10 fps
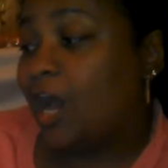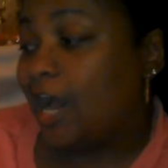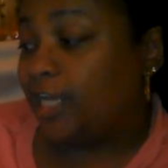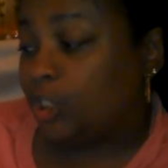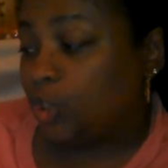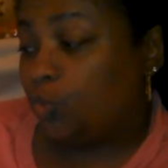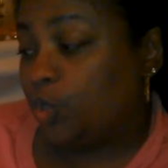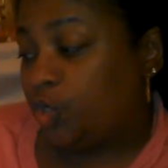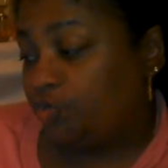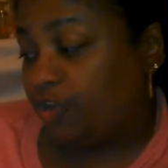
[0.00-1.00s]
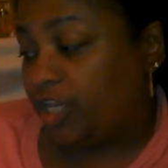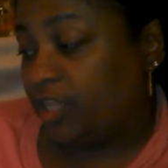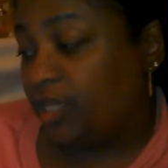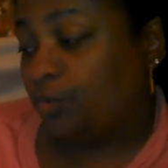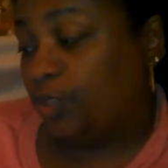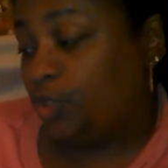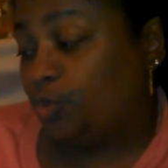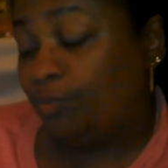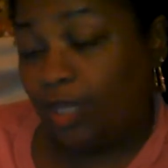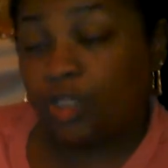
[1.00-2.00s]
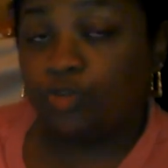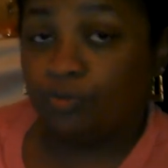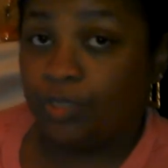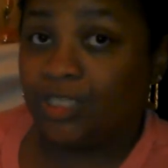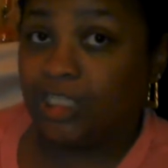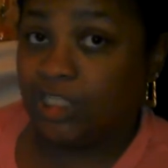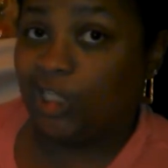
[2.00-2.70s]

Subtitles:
I do agree that we do make tremendous